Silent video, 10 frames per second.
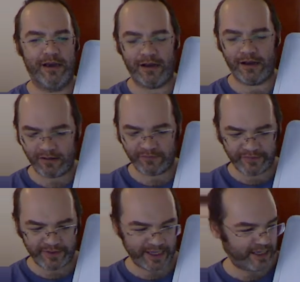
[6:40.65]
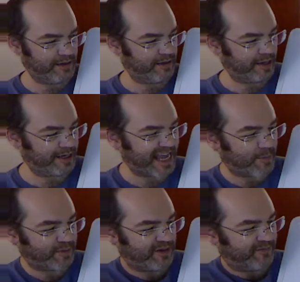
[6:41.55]
of the
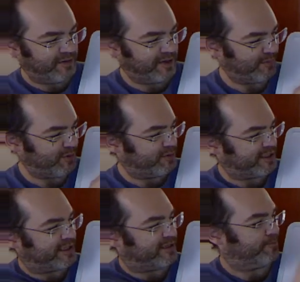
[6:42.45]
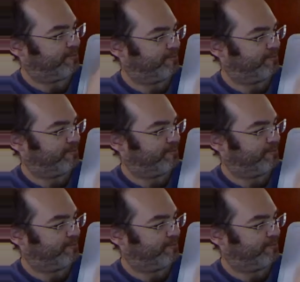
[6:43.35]
adaptive immune system.